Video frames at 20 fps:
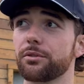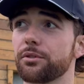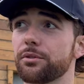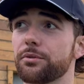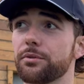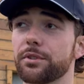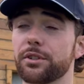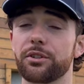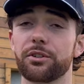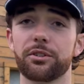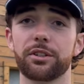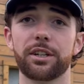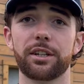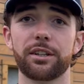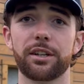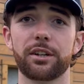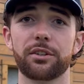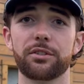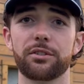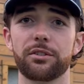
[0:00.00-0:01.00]
was in good
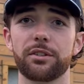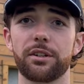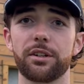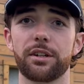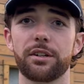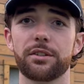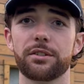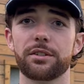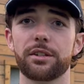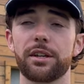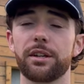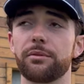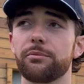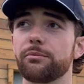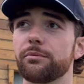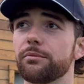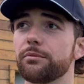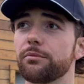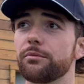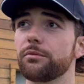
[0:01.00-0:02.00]
condition, and
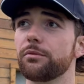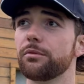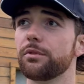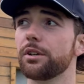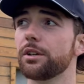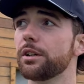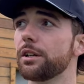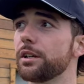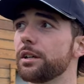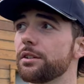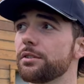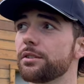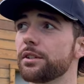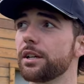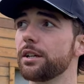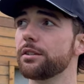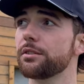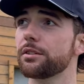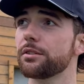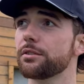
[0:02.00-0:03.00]
it's
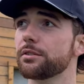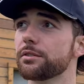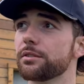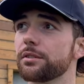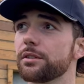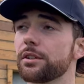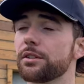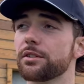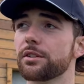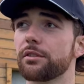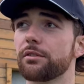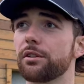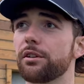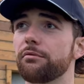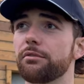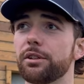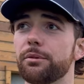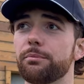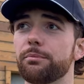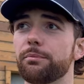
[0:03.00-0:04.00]
nice. It's a
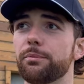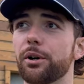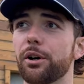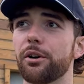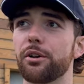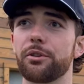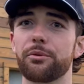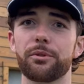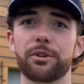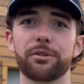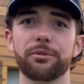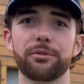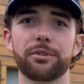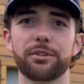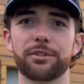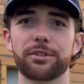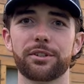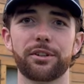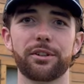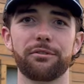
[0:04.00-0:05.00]
lovely part of the world.
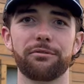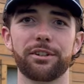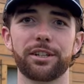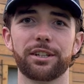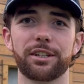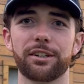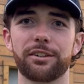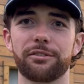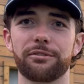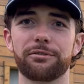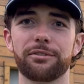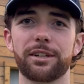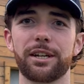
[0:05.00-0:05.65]
It's a lovely kind of